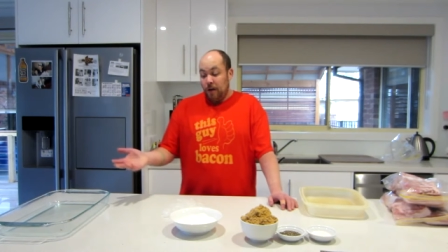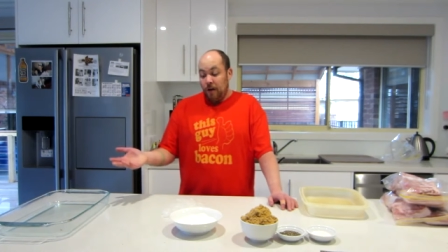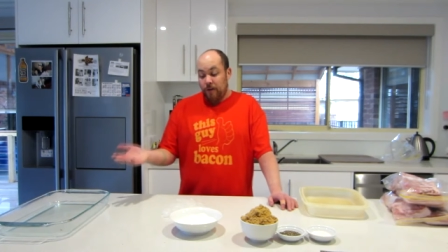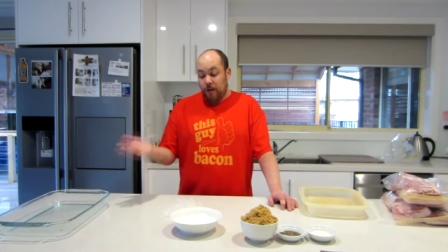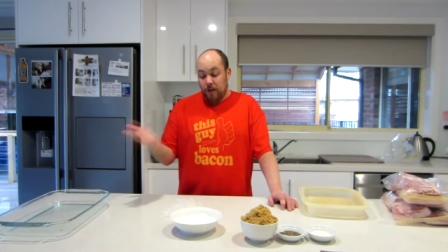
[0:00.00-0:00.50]

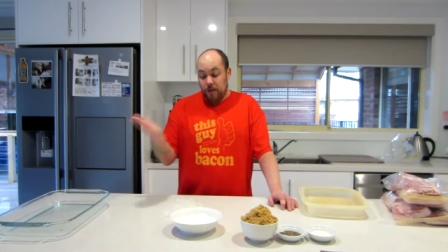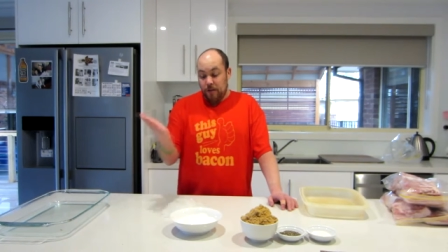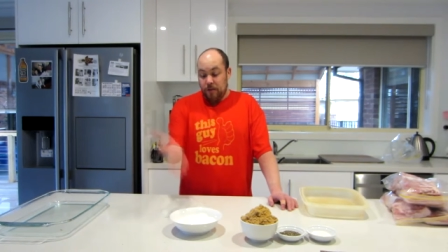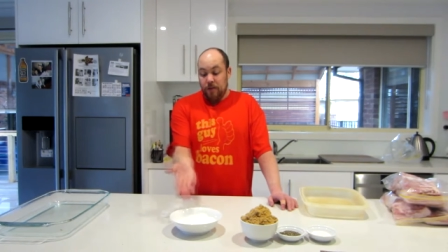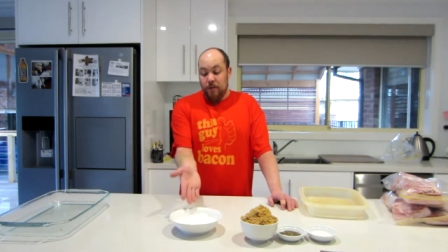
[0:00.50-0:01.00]
I've
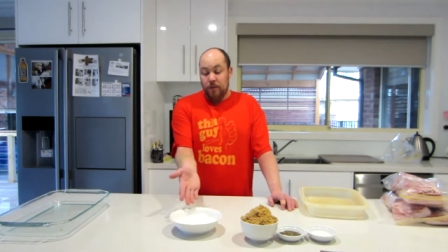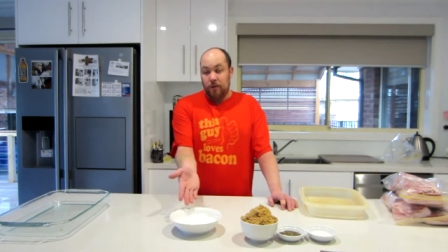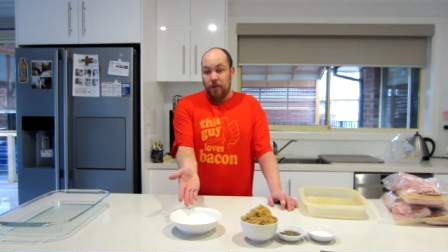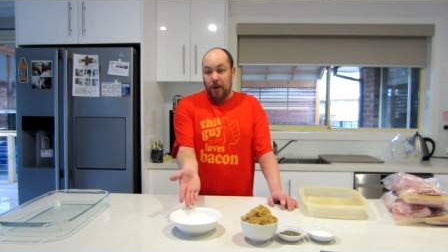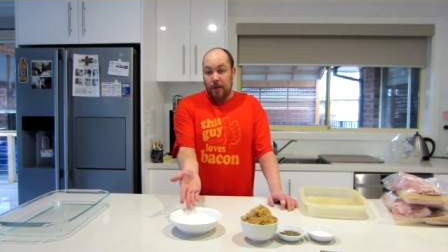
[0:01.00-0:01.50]
got
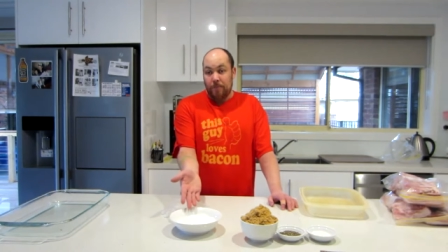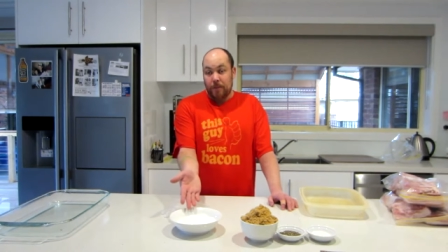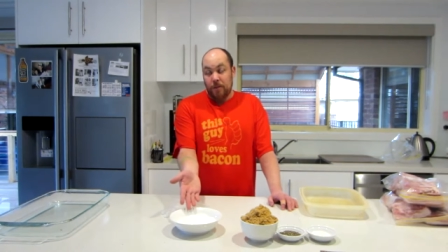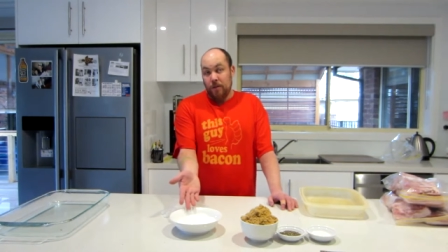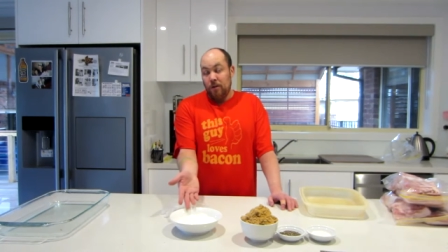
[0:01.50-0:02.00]
2 cups
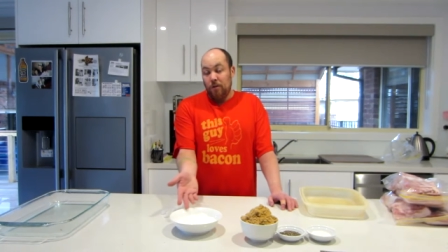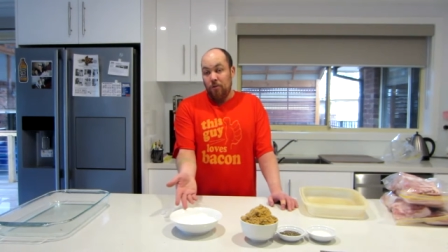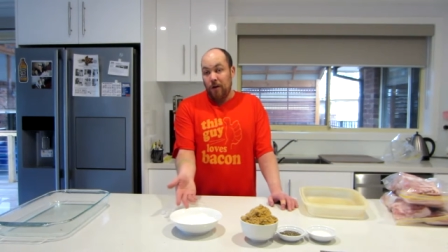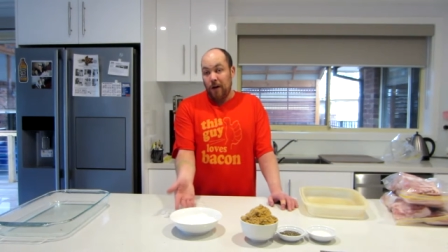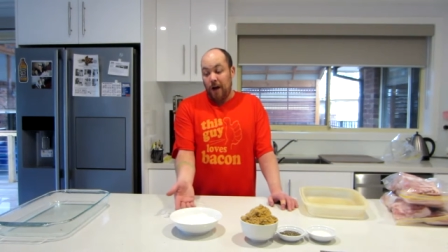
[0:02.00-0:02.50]

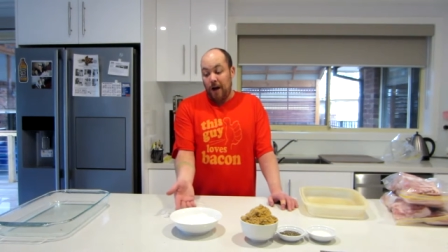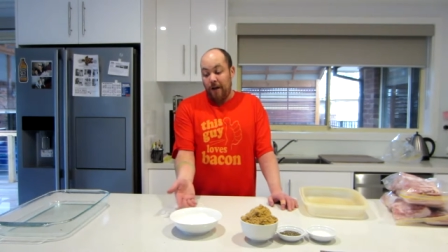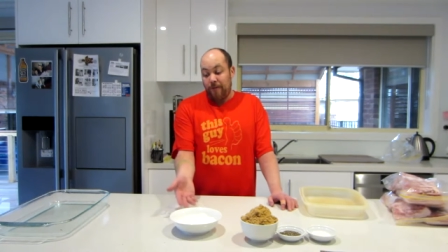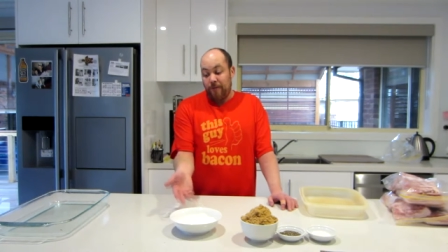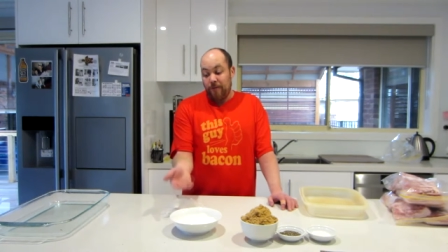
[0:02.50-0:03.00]
or
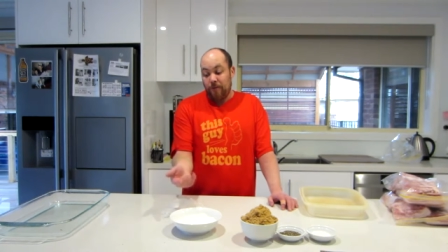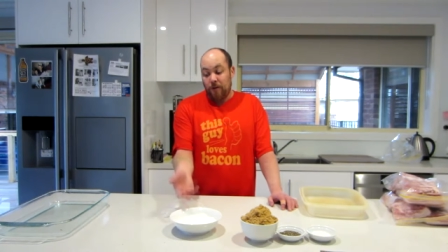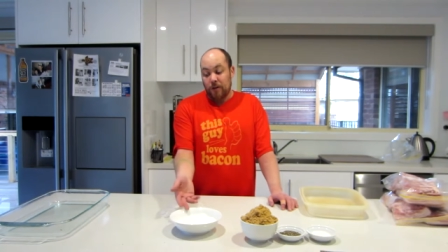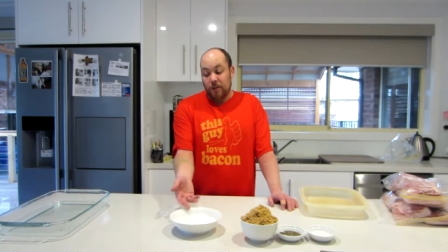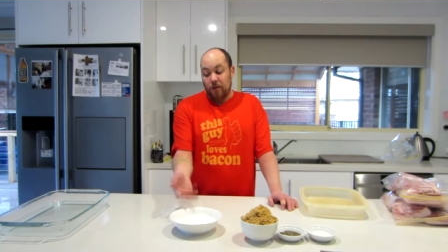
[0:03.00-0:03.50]
1.5 of
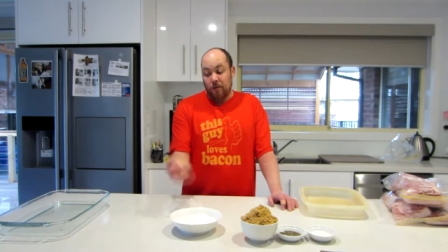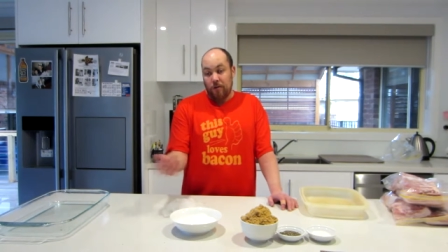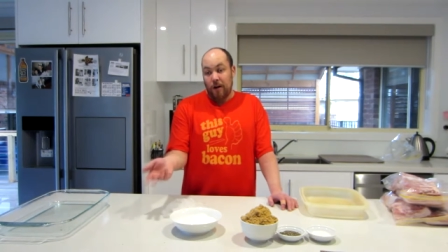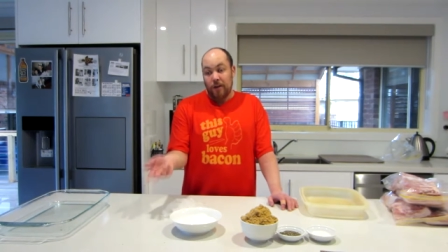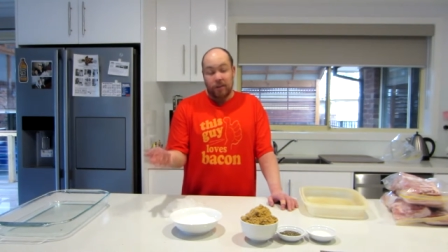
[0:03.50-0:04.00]
rock salt
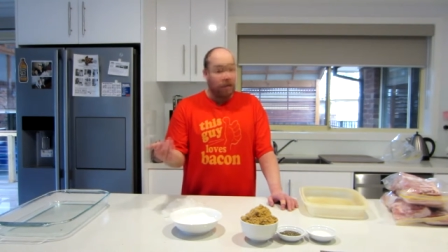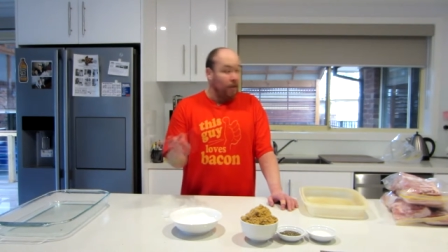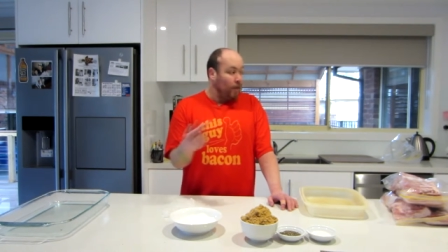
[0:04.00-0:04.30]
crushed